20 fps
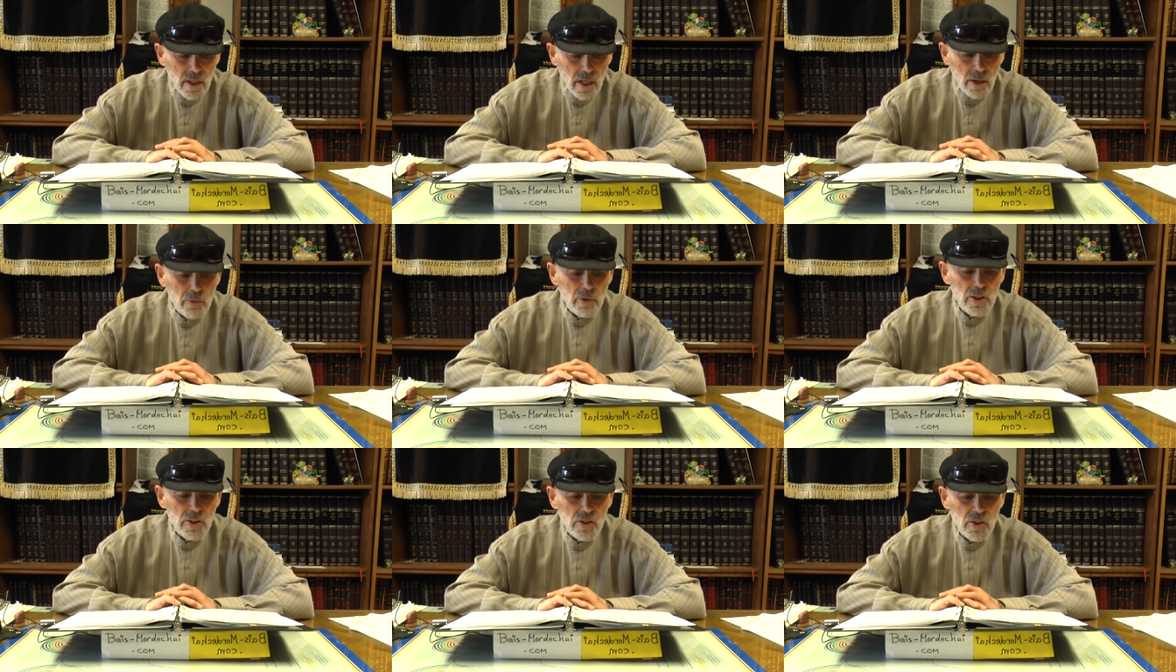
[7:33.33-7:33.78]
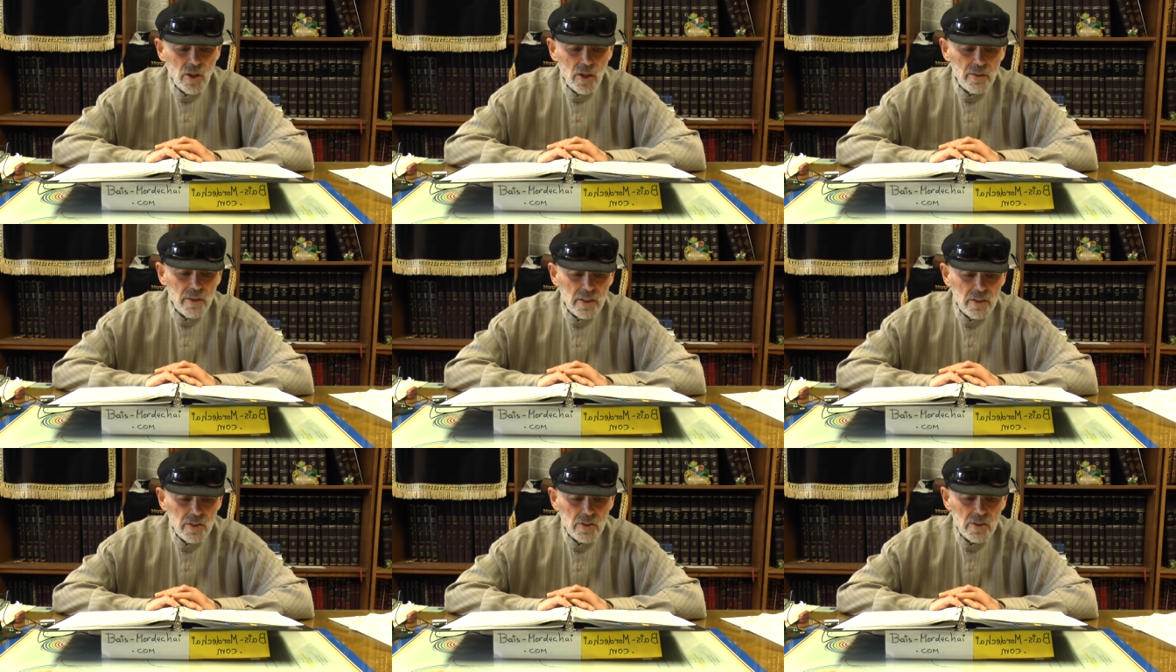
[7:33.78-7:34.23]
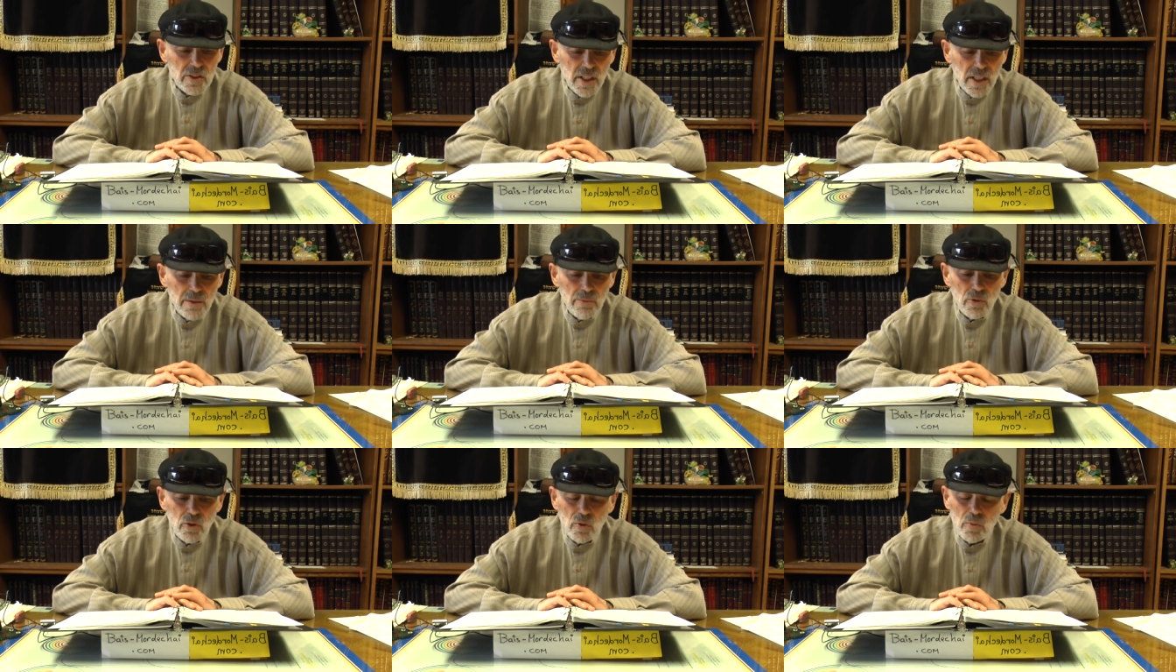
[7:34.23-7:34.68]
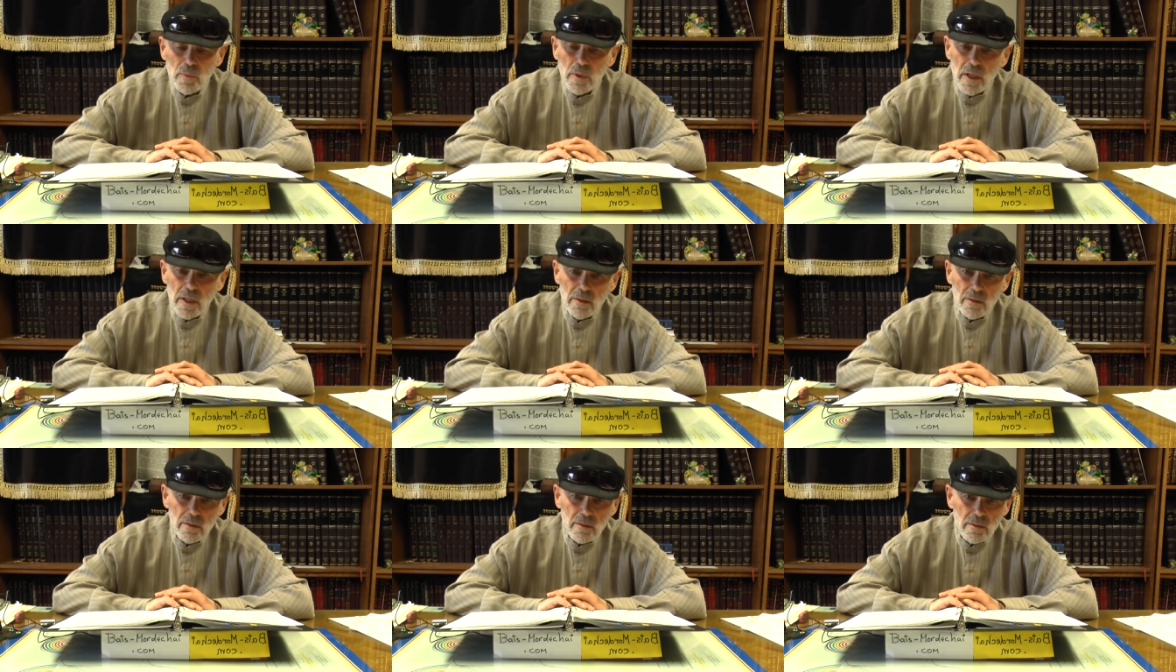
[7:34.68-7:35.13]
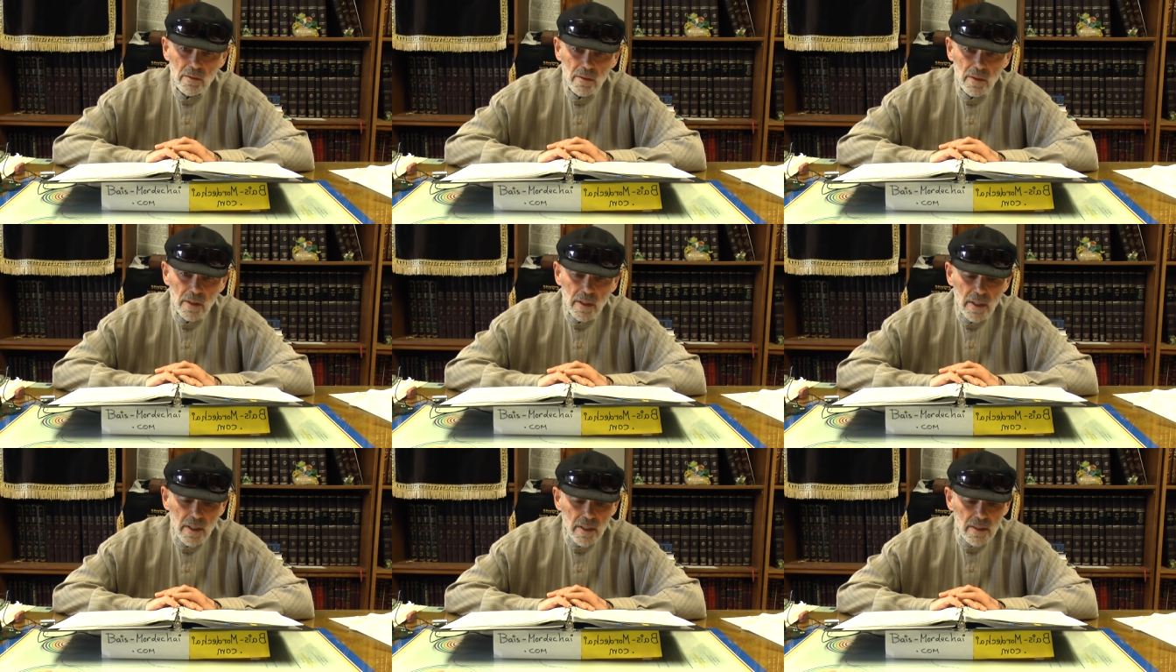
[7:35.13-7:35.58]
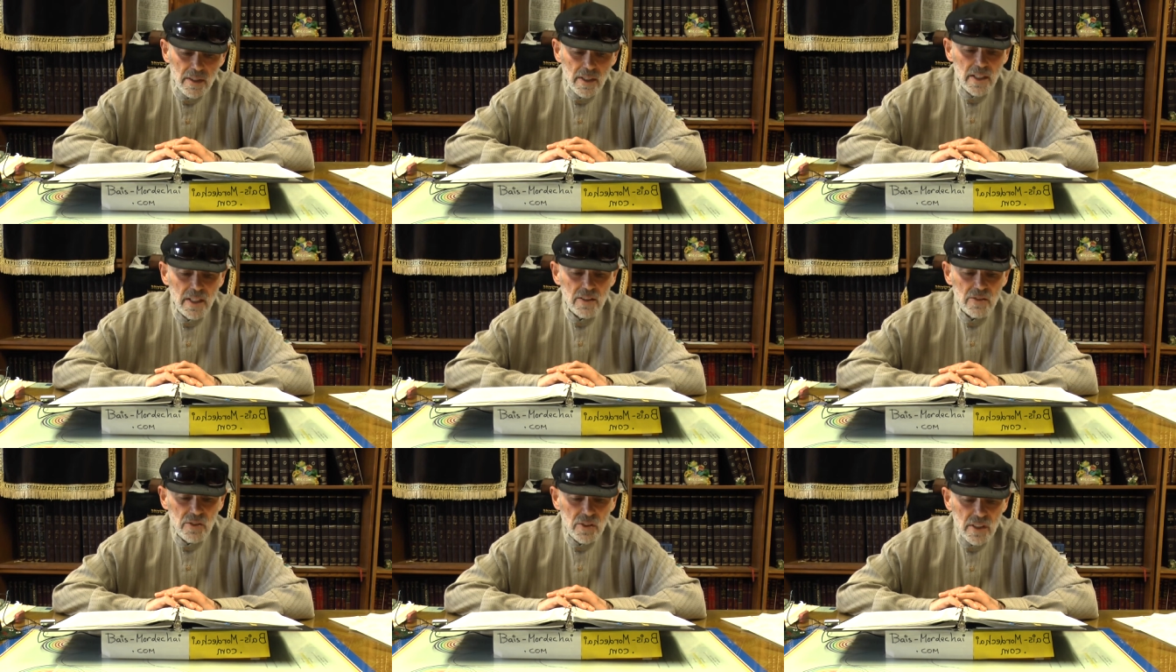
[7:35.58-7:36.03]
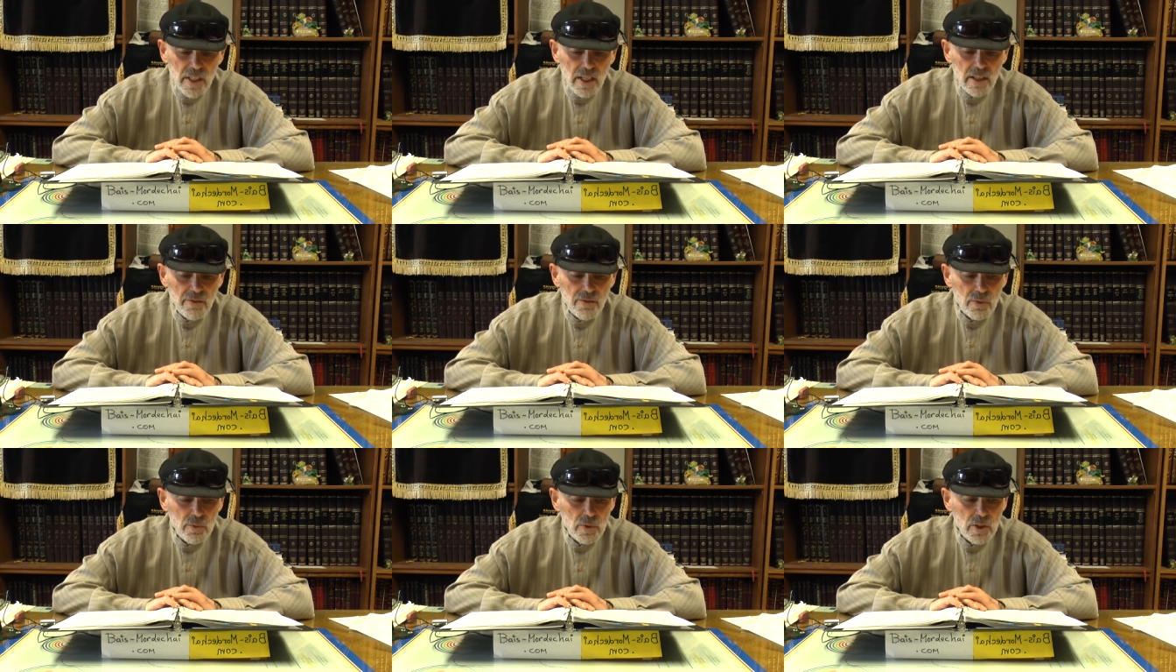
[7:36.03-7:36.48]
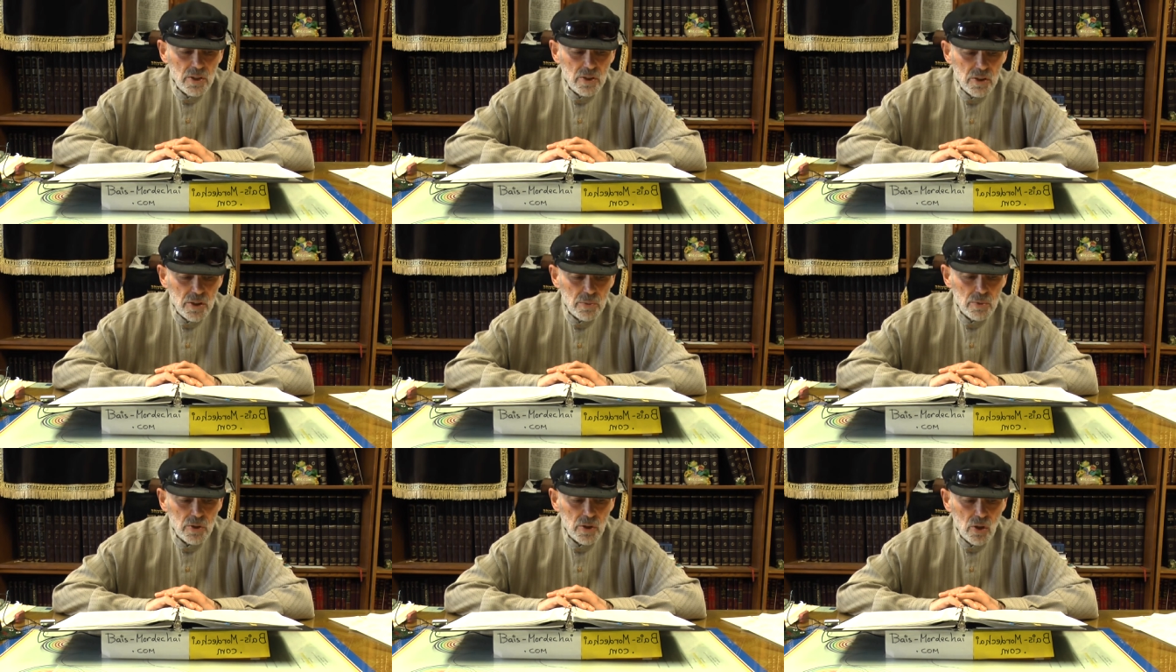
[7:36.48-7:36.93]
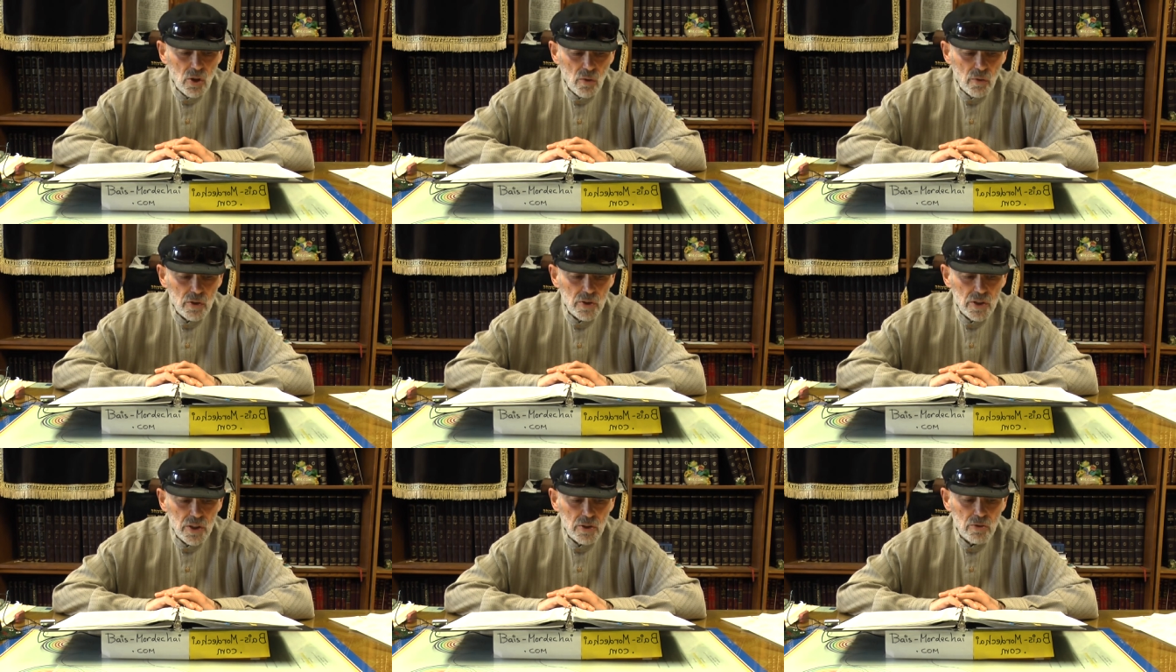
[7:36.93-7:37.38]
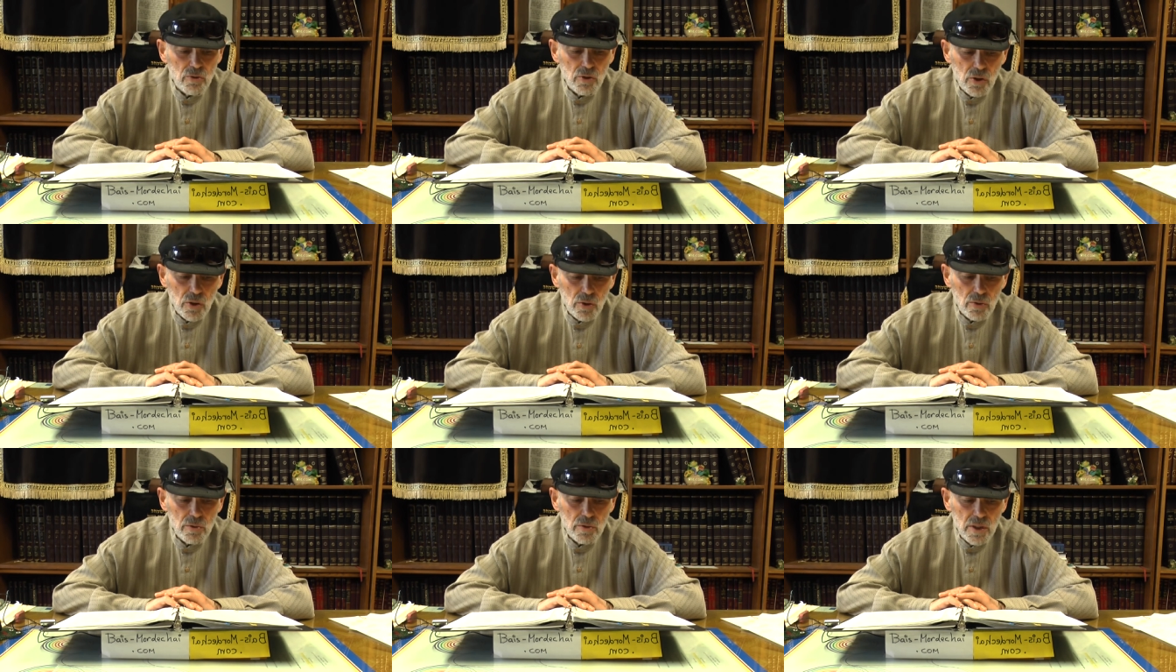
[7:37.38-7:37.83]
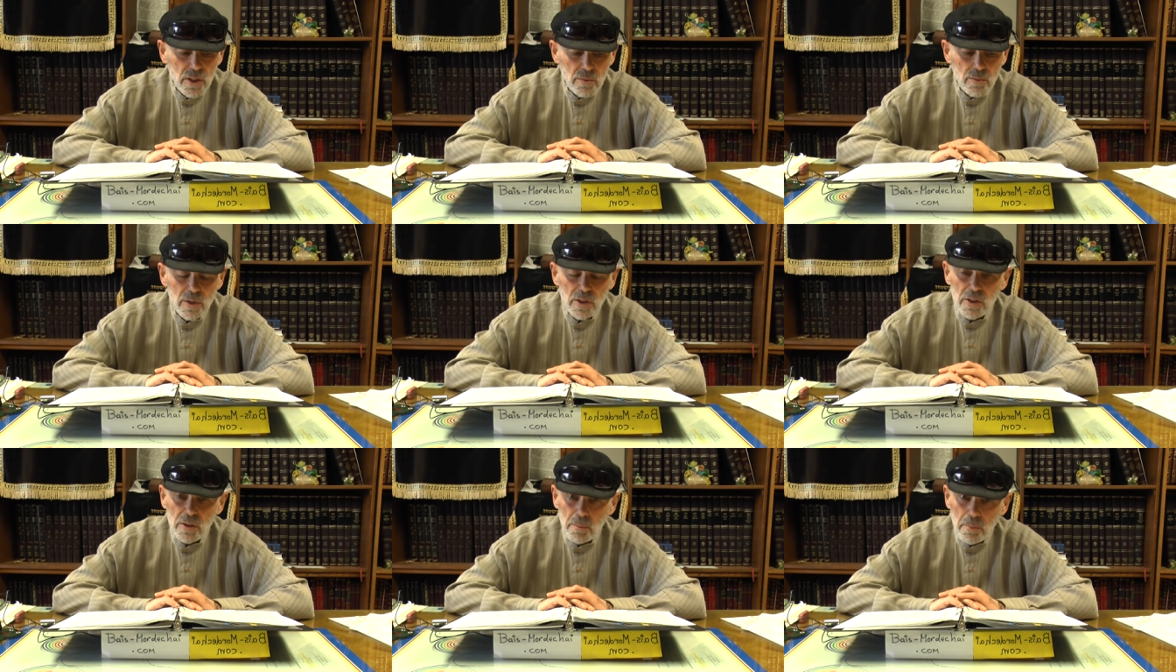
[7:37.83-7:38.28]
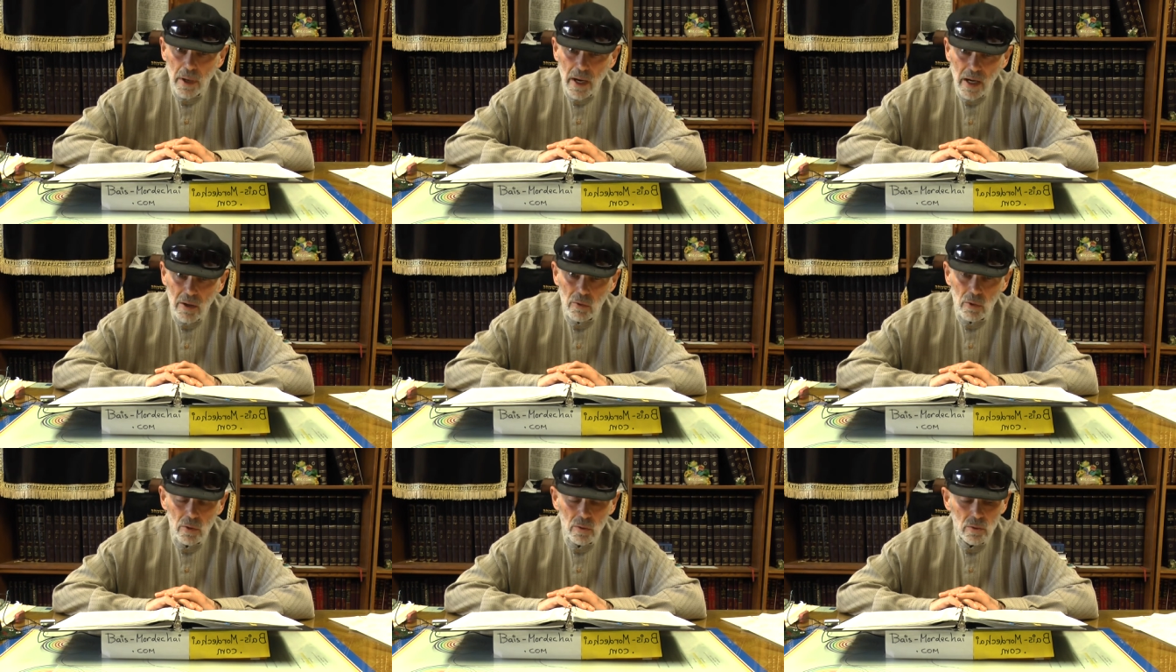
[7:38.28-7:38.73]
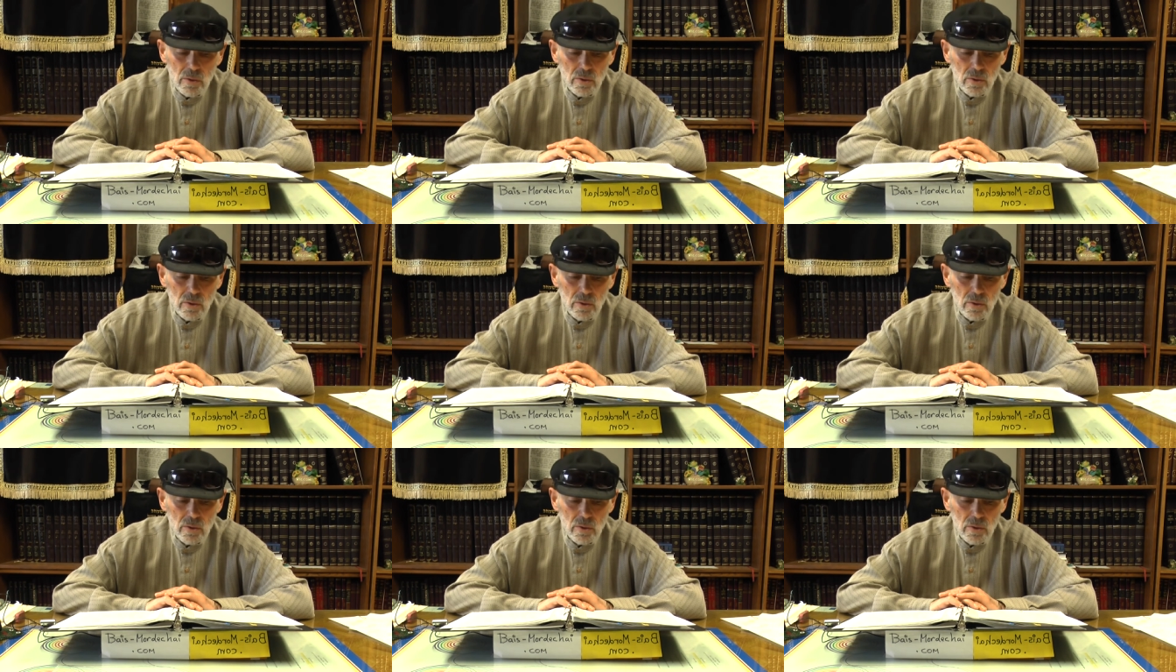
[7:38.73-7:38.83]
And when he saw that the same two men that he had saved from the Egyptian overseer turned him into Pharaoh,